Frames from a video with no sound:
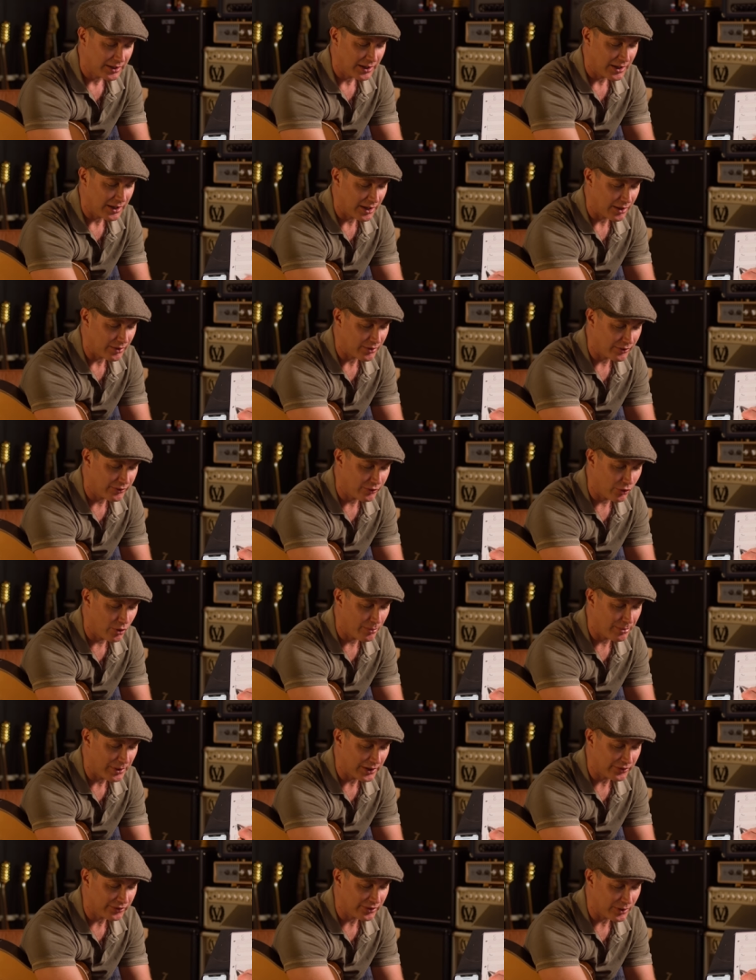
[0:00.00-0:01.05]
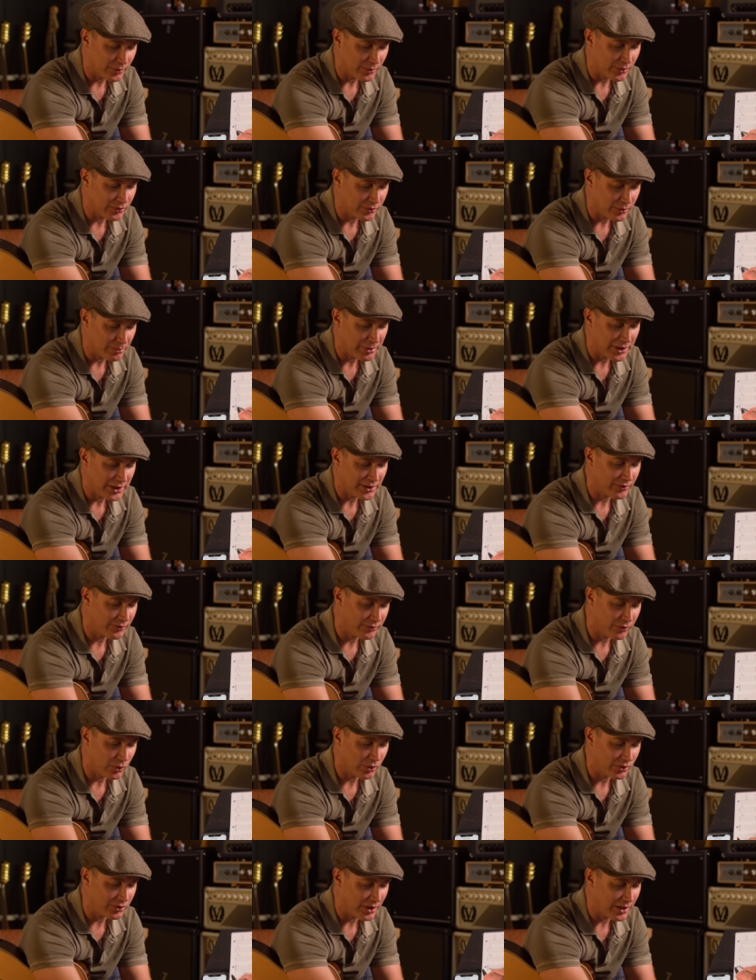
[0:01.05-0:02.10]
uh, the four bar sequence repeated
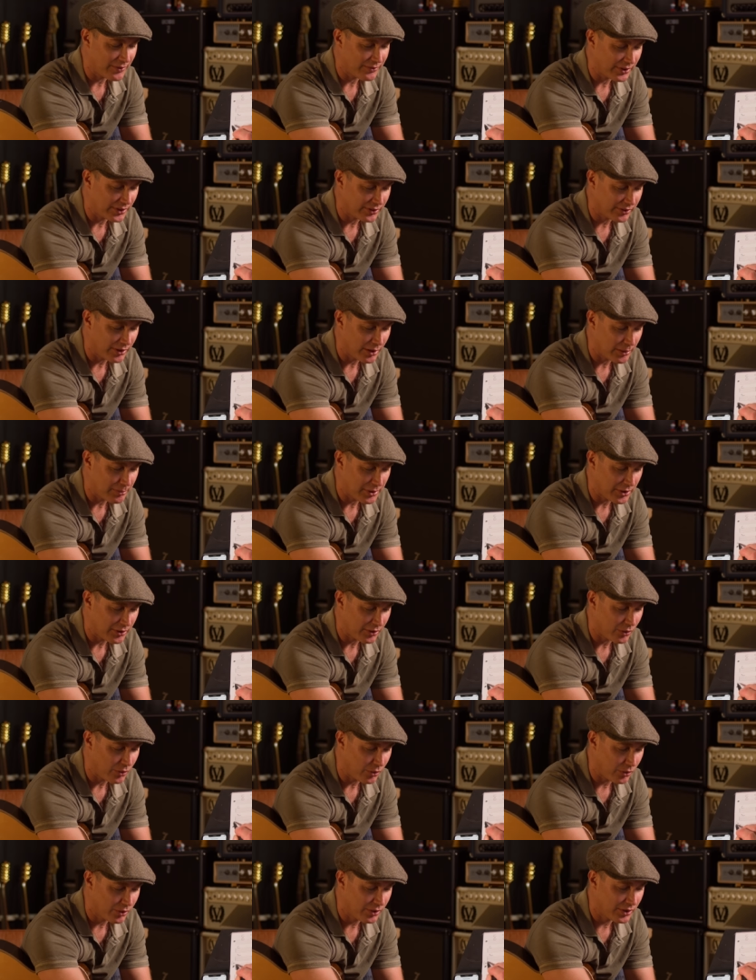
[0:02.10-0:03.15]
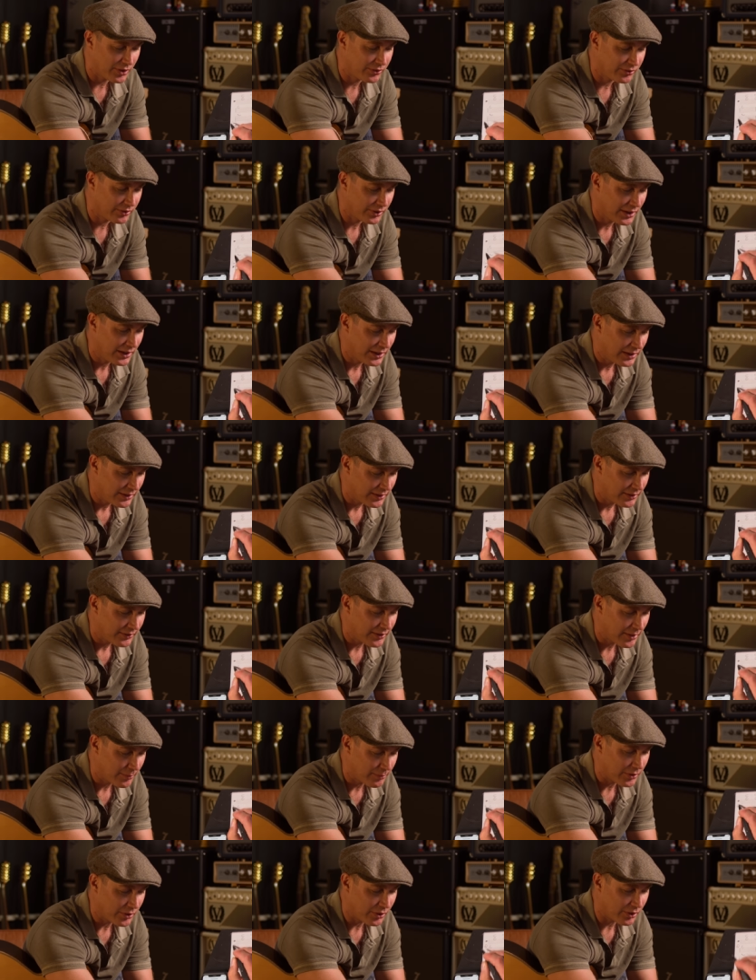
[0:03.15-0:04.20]
four times, that's going to be the chorus. And
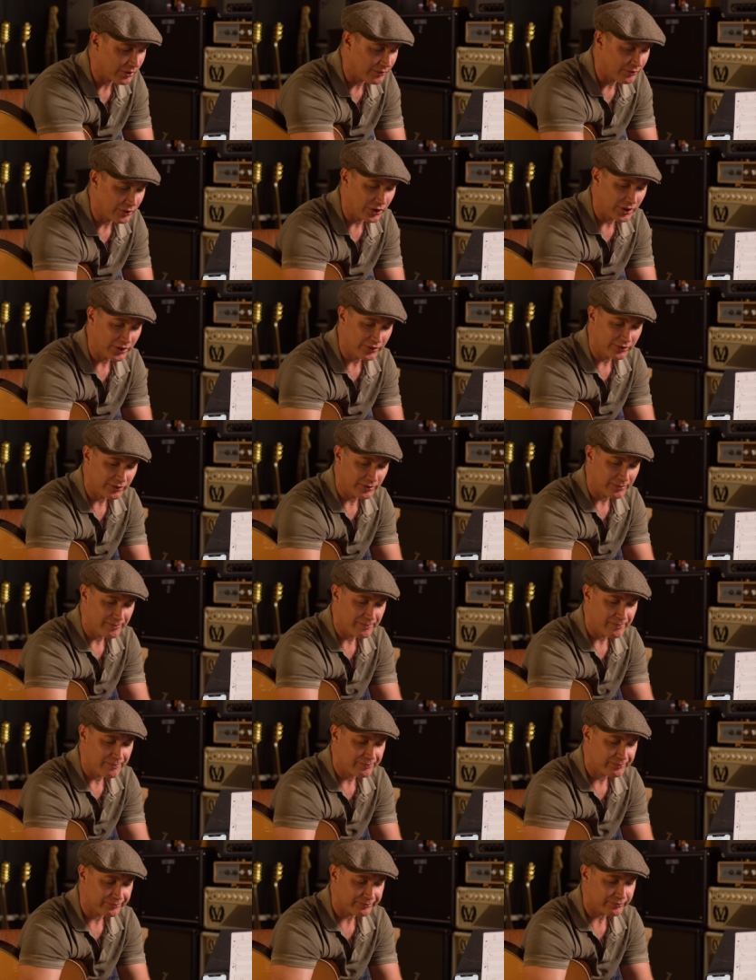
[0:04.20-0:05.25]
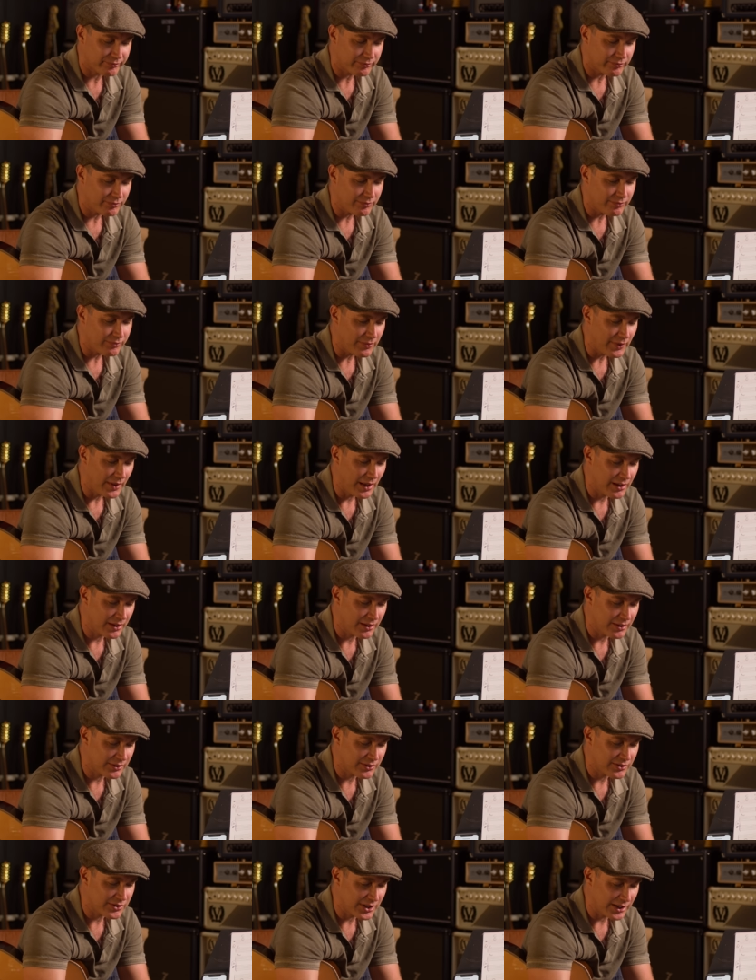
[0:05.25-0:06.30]
then we've got a verse.
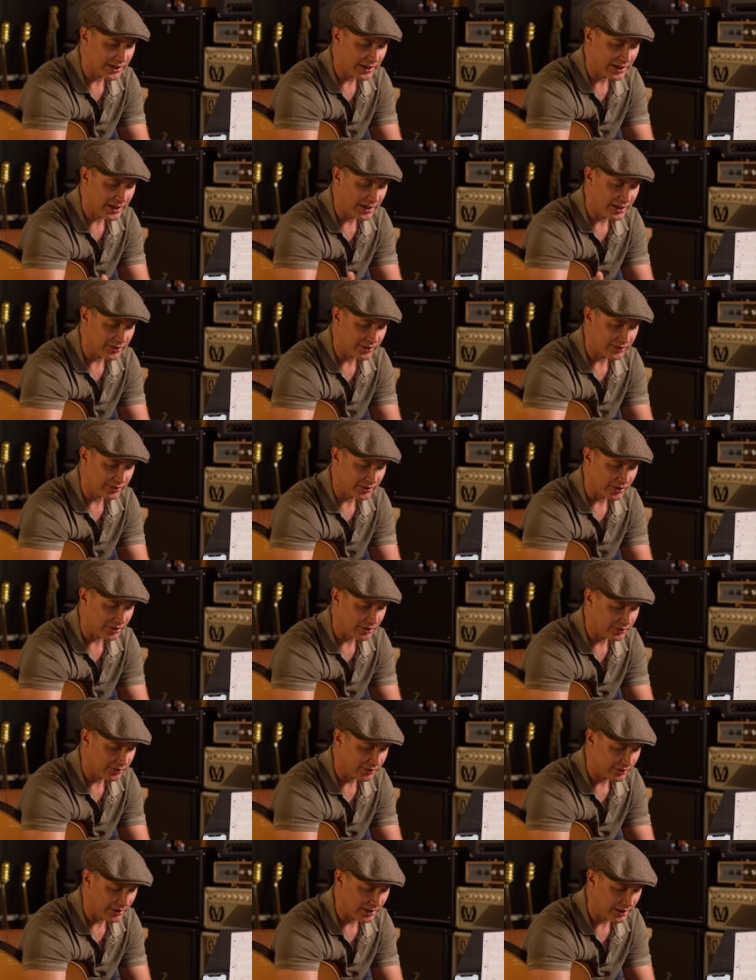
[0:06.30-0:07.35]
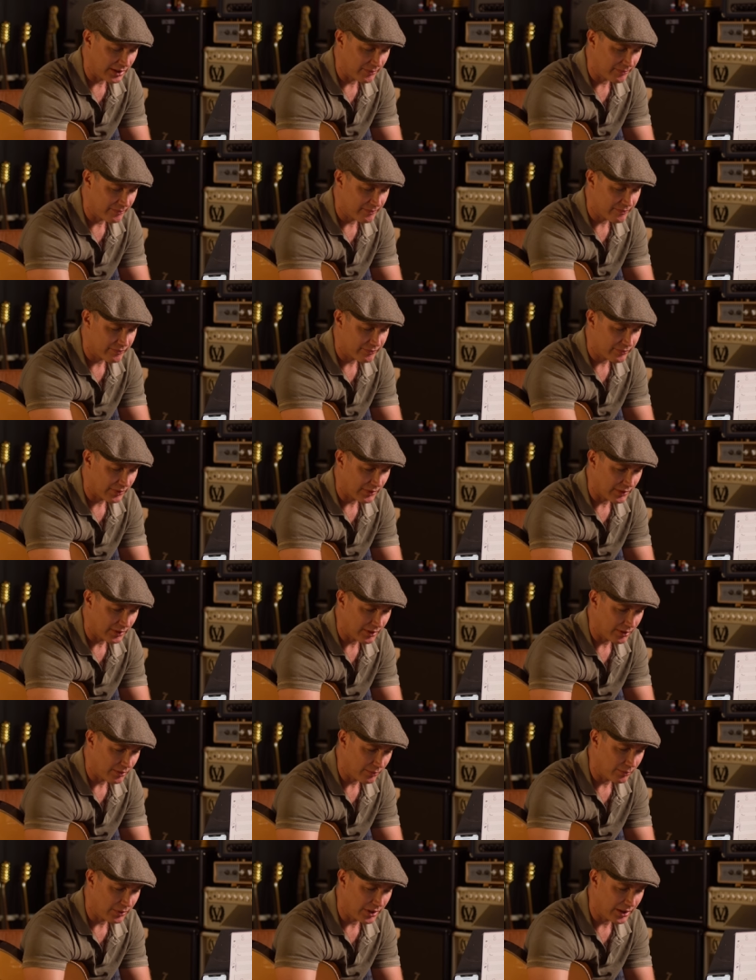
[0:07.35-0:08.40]
Check out how this goes. Um,
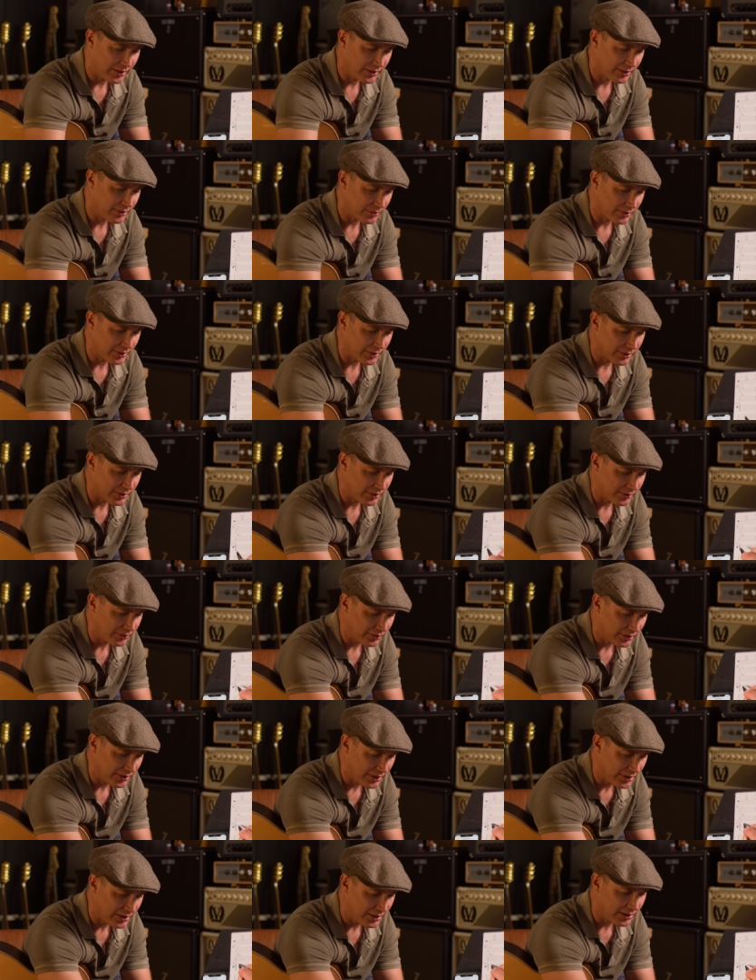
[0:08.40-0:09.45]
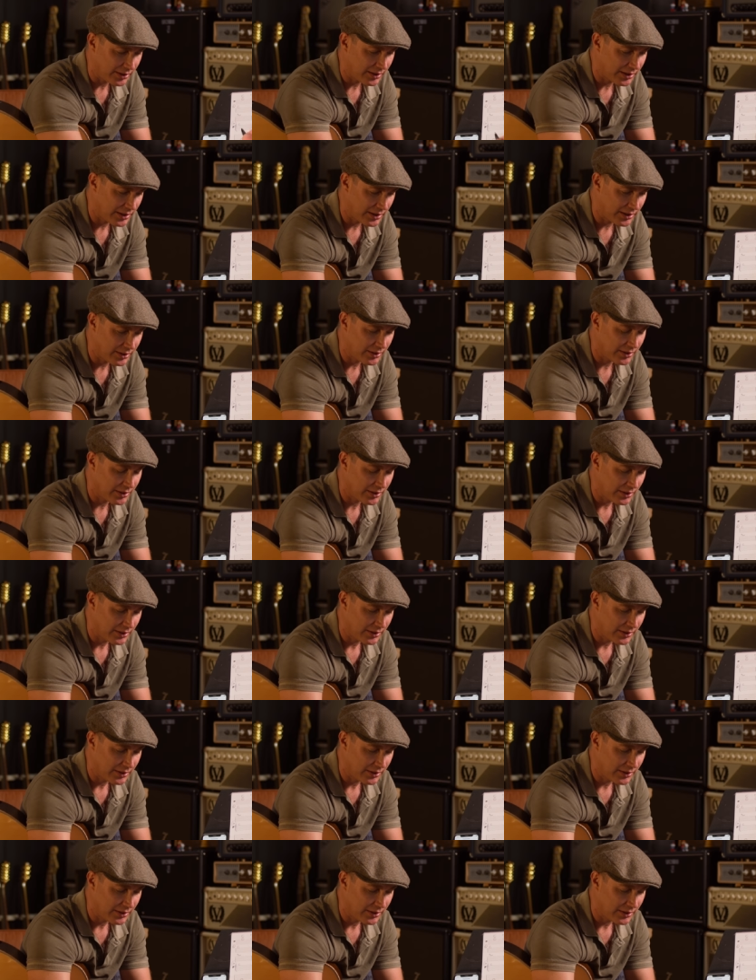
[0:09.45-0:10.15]
one, oh, we've got to see again